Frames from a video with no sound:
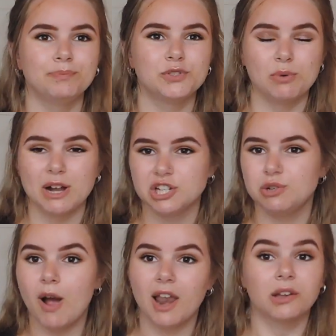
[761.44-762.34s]
to actually
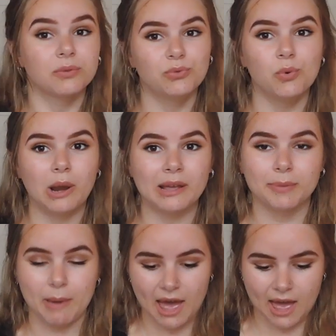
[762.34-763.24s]
wear like a full length
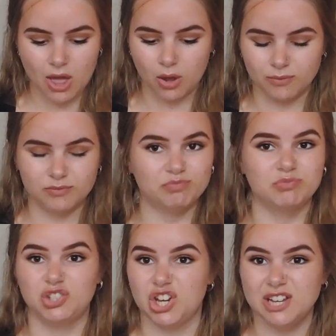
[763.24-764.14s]
pair of
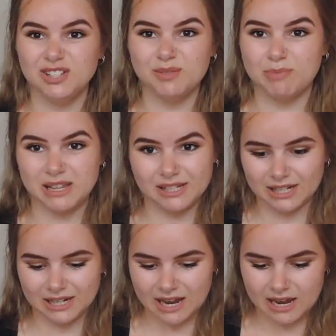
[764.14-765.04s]
jeans,
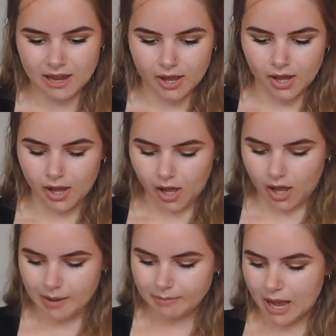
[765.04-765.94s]
basically.
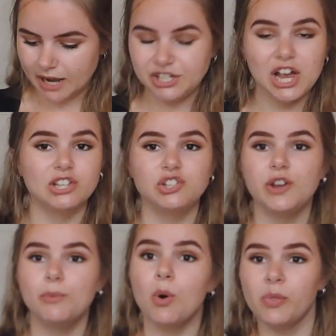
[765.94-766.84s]
And yeah, do you know
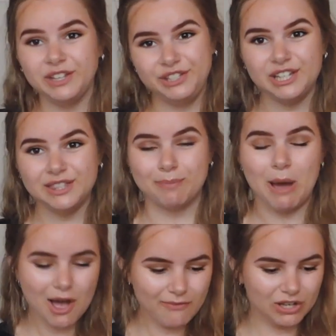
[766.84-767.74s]
what? They did the
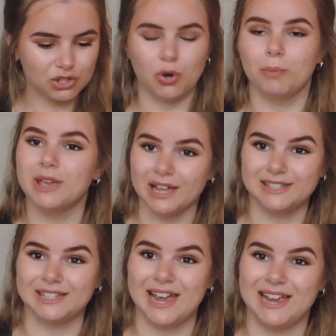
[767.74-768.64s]
perfect job
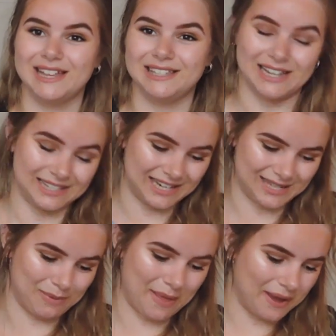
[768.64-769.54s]
yesterday in
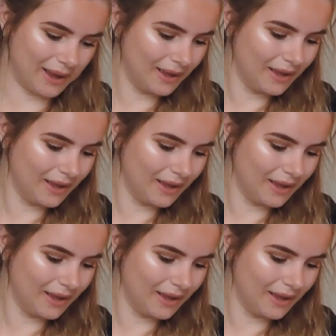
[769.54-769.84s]
yesterday's weather.